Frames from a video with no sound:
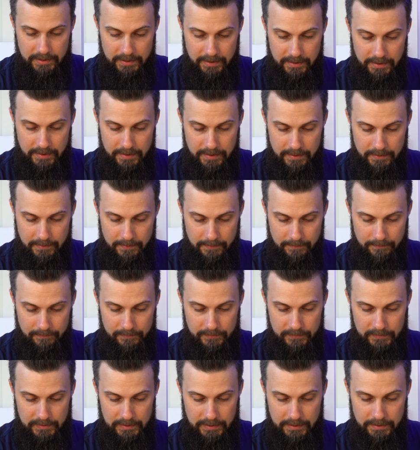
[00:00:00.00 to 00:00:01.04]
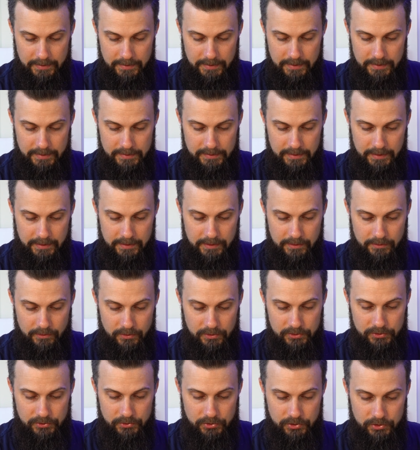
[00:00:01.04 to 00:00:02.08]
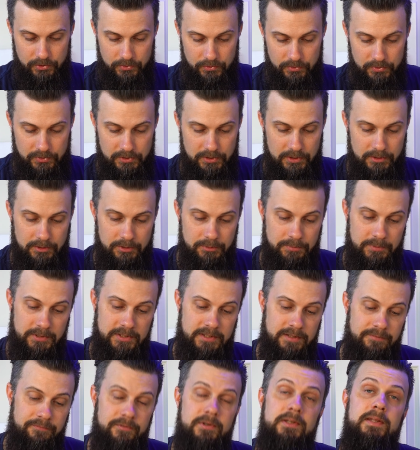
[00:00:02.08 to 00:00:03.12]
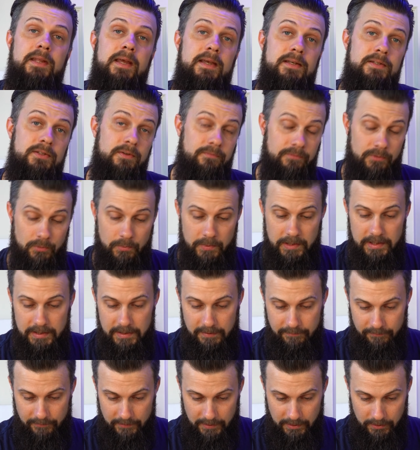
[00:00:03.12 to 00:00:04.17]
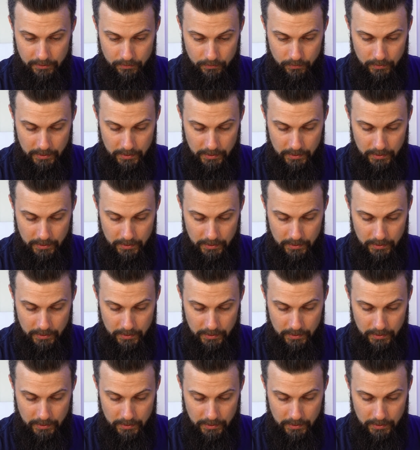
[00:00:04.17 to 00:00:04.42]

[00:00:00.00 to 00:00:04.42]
day like this. I can also choose specific days of the week if I